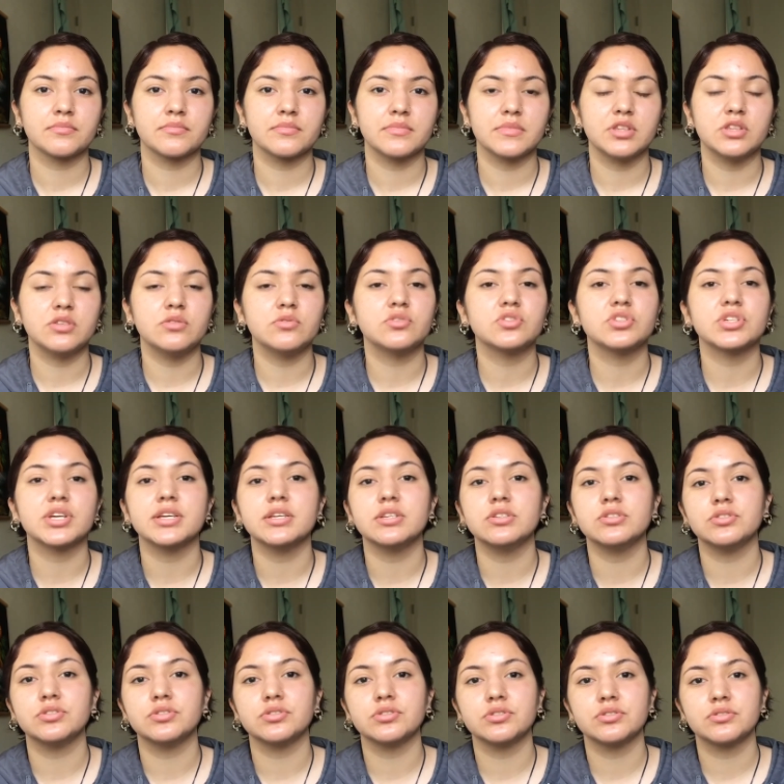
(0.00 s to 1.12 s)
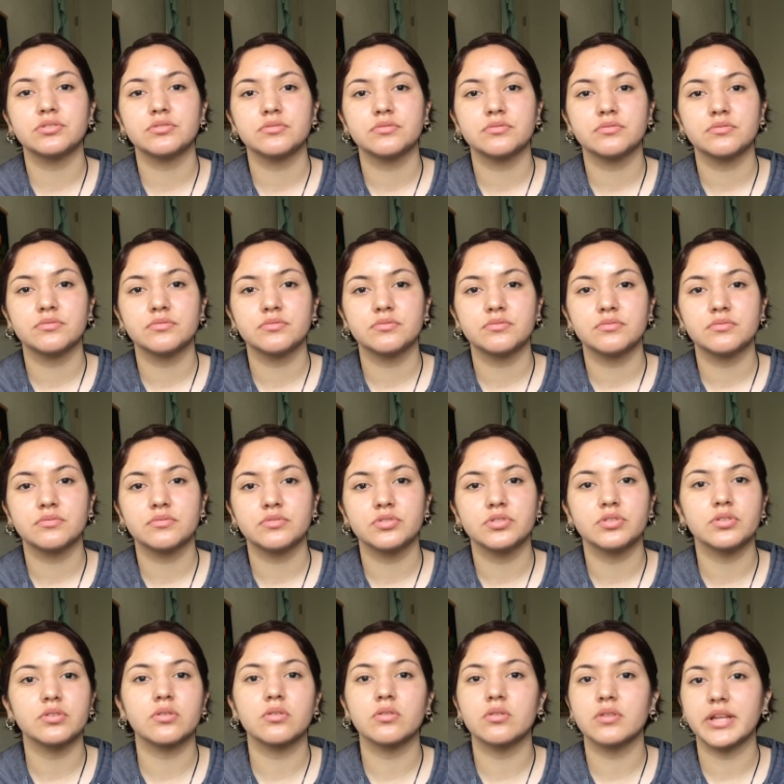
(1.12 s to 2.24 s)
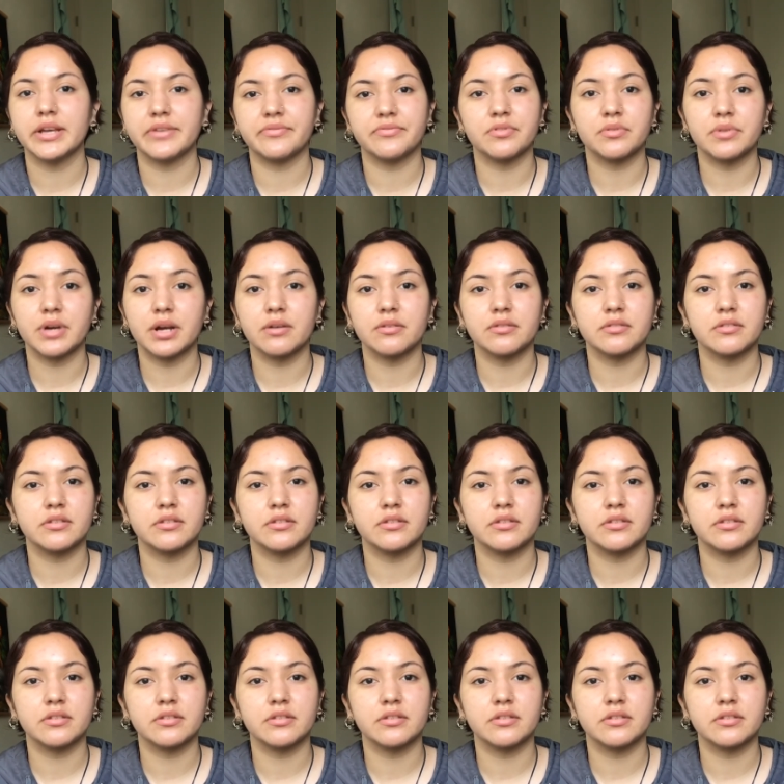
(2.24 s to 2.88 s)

you change your whole life around.